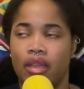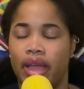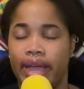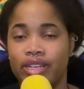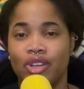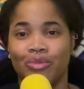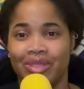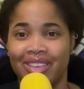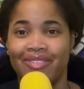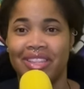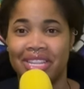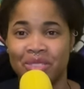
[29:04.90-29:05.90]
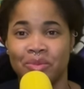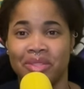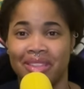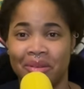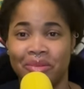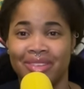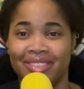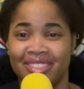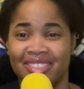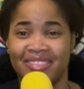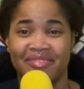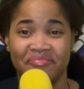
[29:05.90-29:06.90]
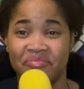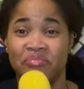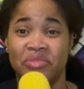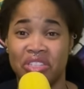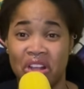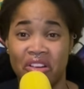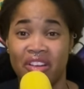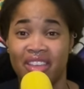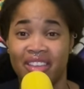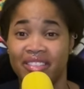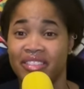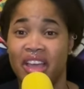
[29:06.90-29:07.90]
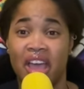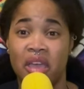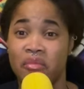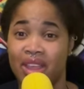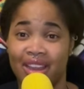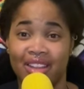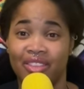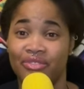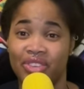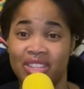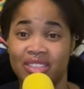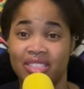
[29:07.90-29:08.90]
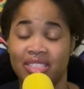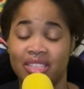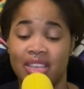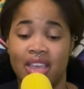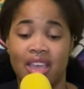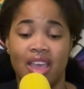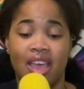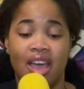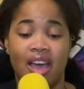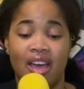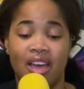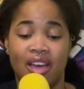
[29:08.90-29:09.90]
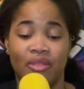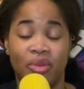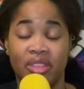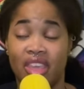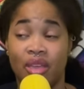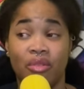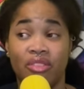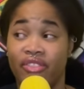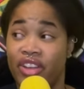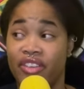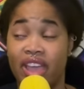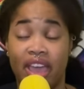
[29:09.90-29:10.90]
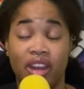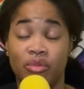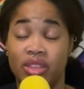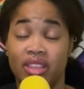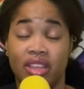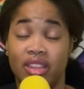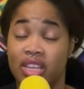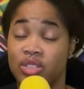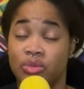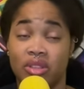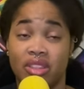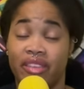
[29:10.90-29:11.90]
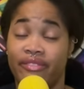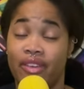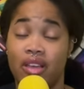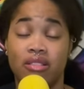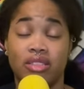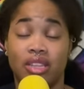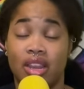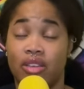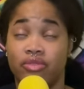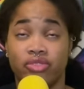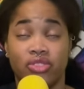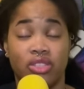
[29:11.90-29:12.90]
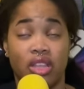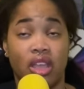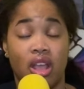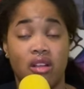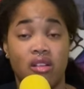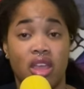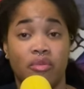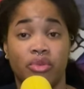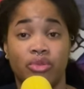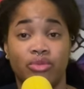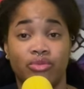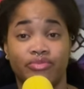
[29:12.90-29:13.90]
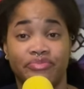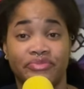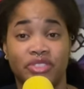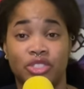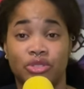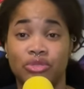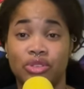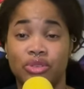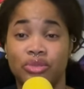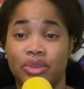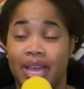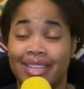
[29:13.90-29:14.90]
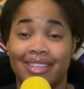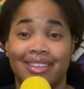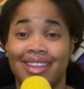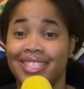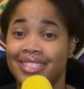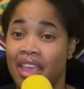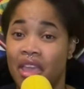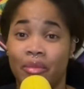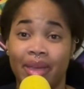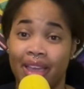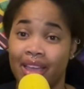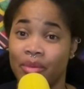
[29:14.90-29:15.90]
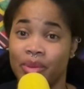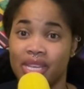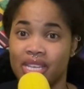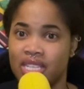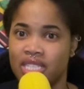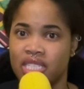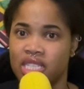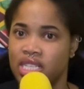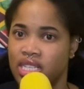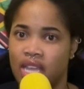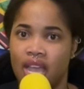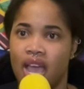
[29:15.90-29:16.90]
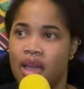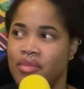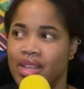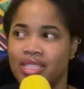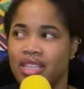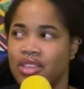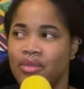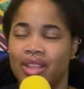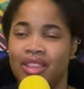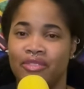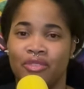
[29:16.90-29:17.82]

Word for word: I don't believe that that's what that was. I'm sorry. I am not convinced. Uh, but they were very adamant that that's what they felt, and I was just like, "All right, boo, do you?" I did not say it back because I'm not telling you I love you